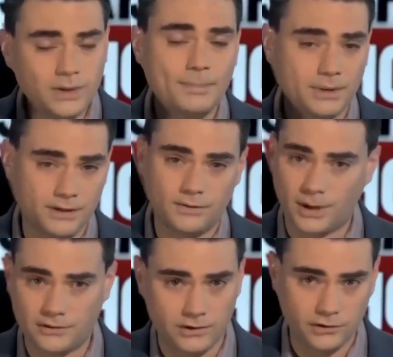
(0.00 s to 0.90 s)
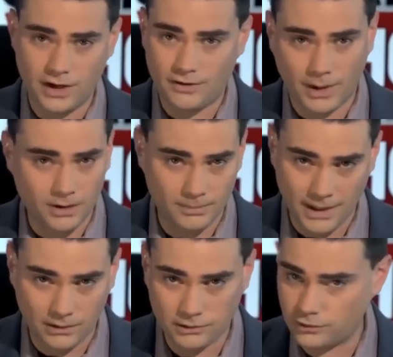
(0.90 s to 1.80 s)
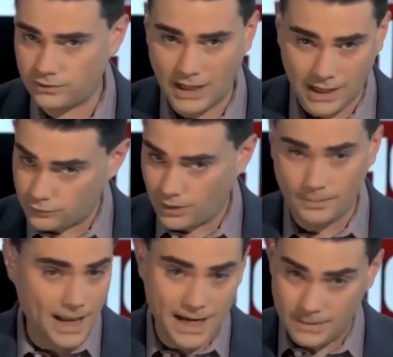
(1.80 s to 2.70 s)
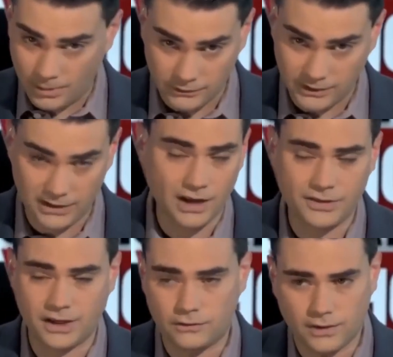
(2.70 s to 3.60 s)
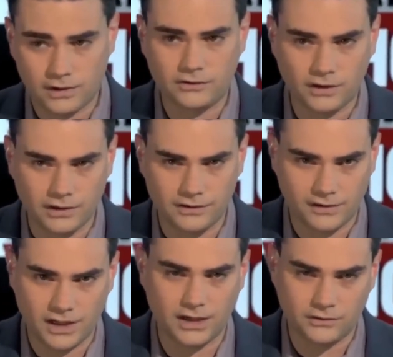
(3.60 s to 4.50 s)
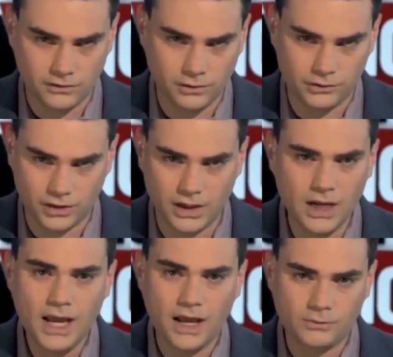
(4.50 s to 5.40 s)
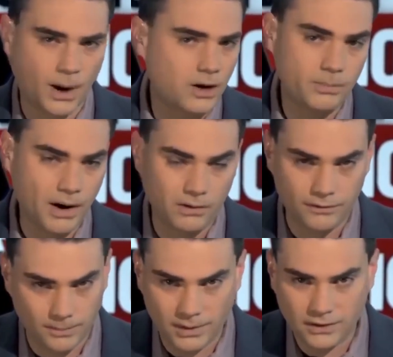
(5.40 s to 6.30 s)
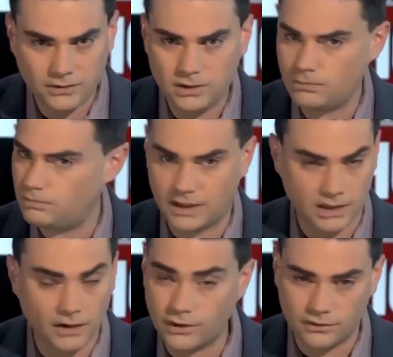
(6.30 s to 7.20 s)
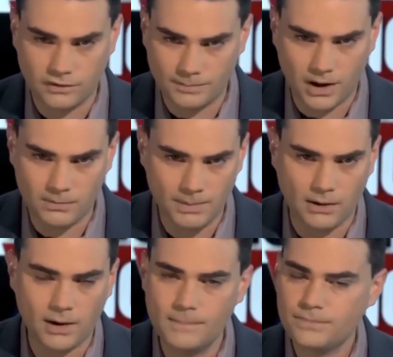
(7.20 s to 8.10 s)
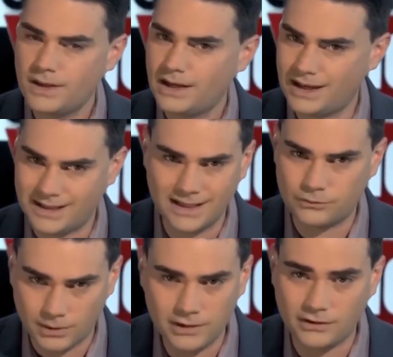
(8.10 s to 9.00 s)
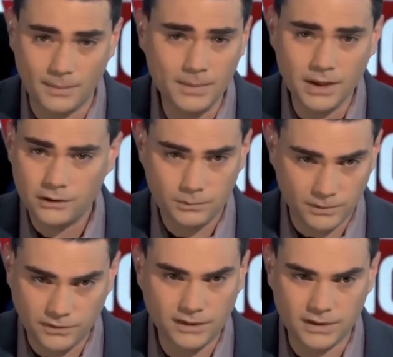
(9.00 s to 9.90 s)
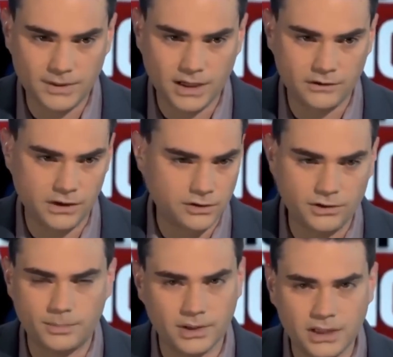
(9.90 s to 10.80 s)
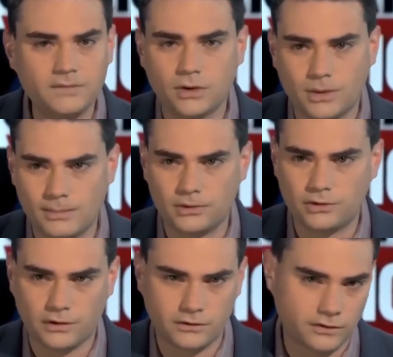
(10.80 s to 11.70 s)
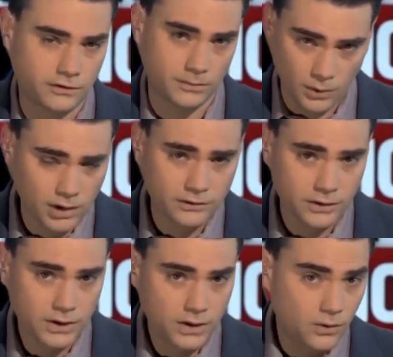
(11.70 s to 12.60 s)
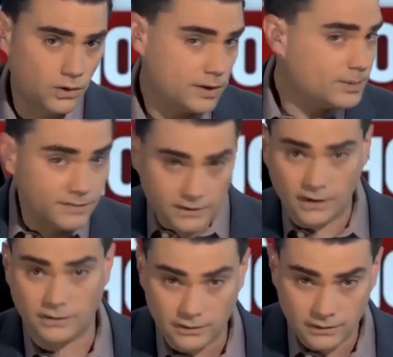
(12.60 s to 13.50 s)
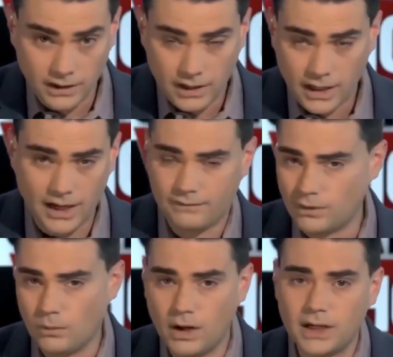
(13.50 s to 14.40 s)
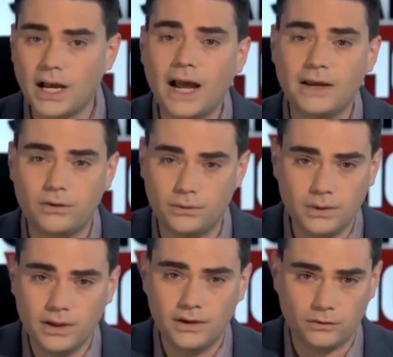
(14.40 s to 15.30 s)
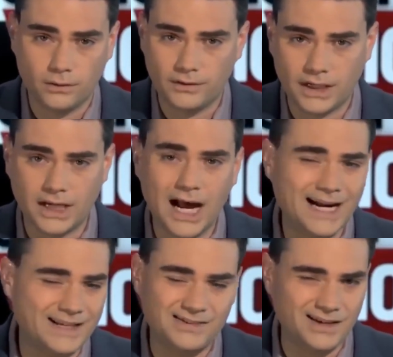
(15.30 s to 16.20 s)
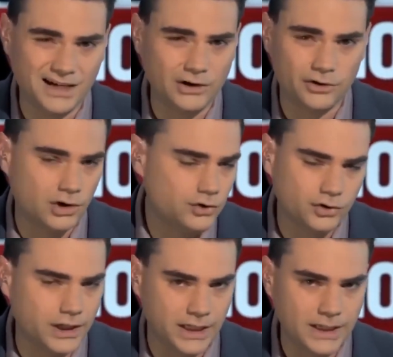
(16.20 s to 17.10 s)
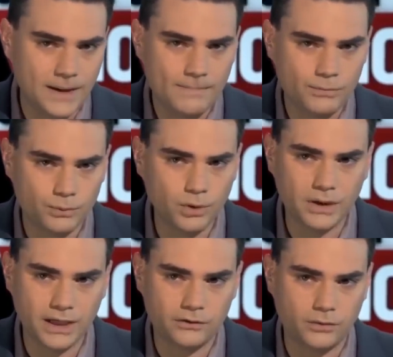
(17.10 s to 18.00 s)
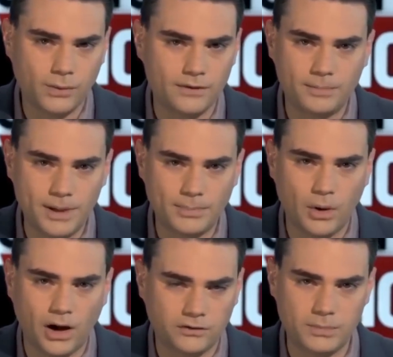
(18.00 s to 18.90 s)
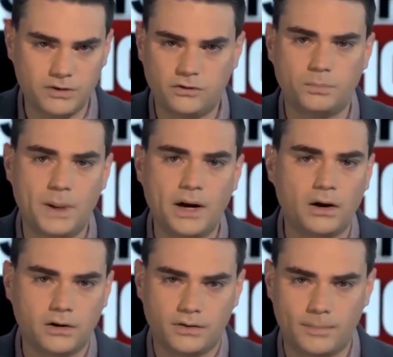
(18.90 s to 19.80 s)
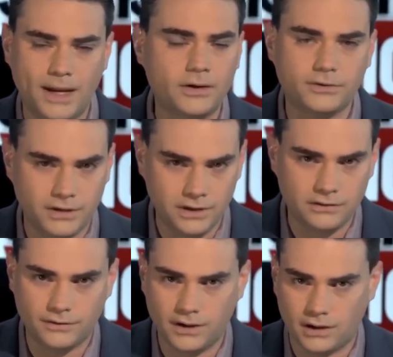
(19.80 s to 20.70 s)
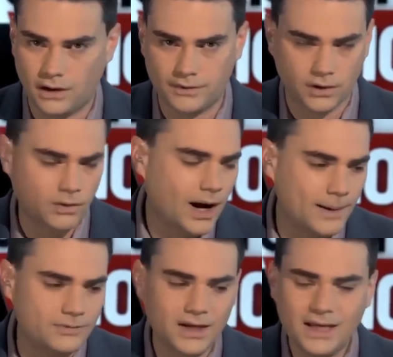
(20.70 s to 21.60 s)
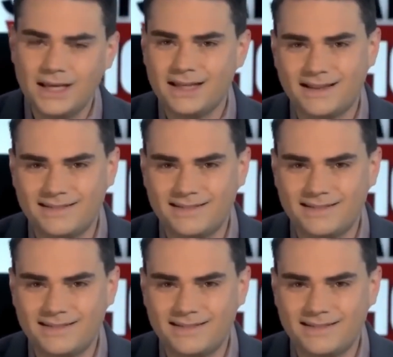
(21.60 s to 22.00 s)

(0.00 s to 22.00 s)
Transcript: I do not believe the president should have pardon power, just not Trump, any president. I think it's very silly that the Constitution has pardon power for the president, that governors have pardon power. I think it's really dumb, specifically because either you believe the criminal justice system works or you believe it doesn't. And having one guy who is sort of like a Cadi sitting under a tree ruling as to whether people ought to be spared the penalties of their crimes,